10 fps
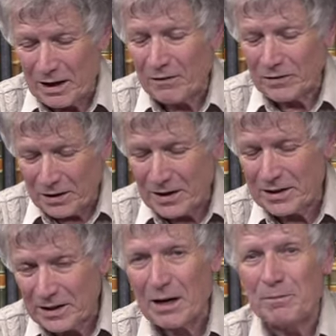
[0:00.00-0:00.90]
after
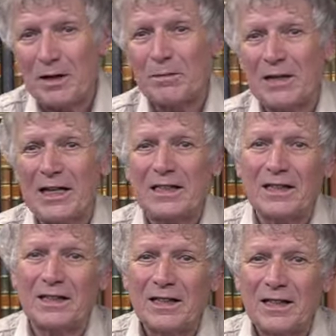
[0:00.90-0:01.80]
this
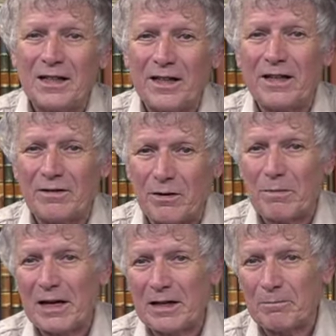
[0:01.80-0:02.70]
eliminated the
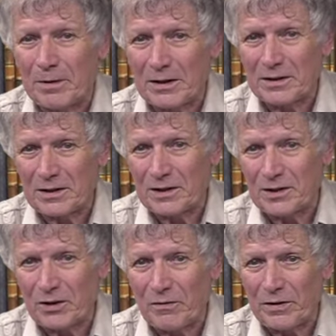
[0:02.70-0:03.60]
remaining
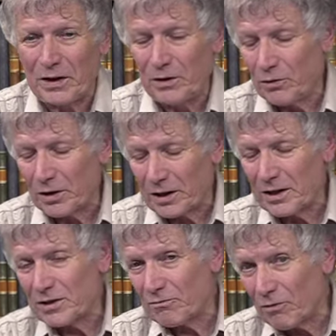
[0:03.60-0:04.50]
partisans of the
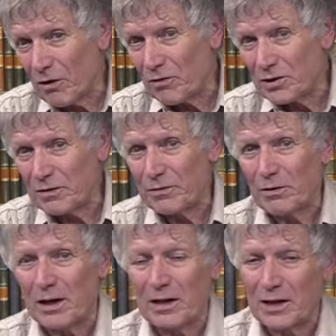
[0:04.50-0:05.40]
Yorkist Rose, if
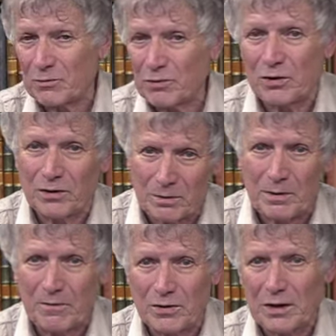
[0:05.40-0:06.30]
you like, as we saw in the
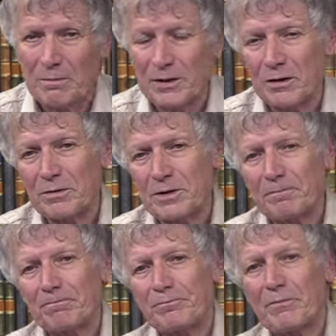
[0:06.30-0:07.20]
previous episodes.
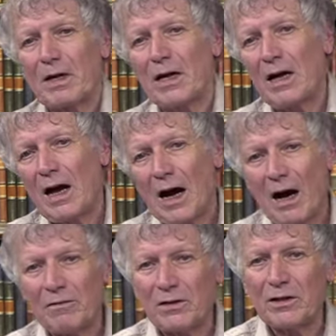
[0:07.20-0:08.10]

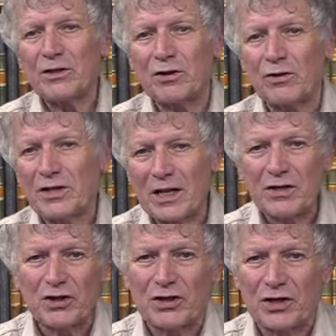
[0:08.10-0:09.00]
After this
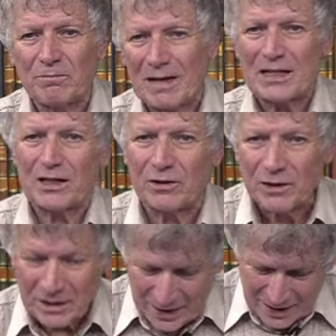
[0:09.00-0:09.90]
conscientious
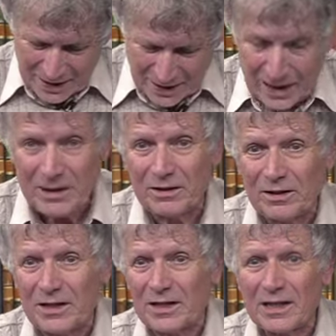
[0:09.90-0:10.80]
massacre, Henry
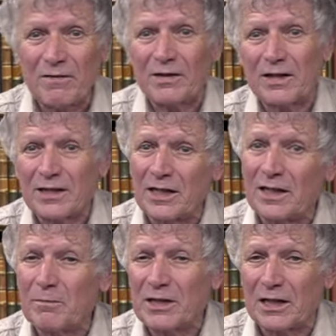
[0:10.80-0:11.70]
VII
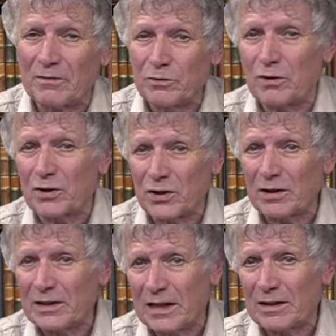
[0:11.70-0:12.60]
set himself to
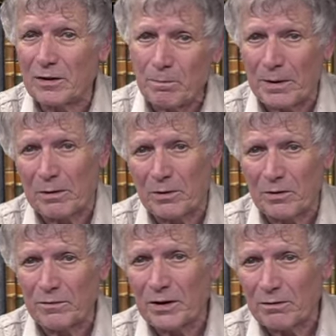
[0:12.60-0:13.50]
consolidate the power
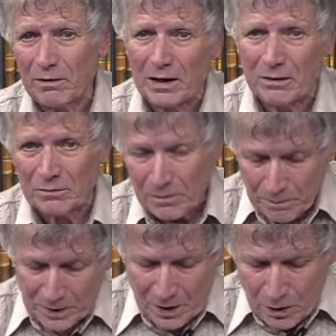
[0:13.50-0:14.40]
of the crown
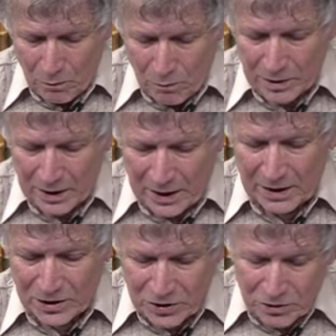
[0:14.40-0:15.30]
with
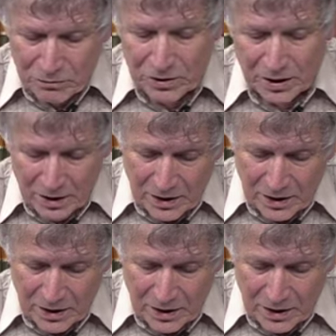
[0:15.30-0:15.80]
an astute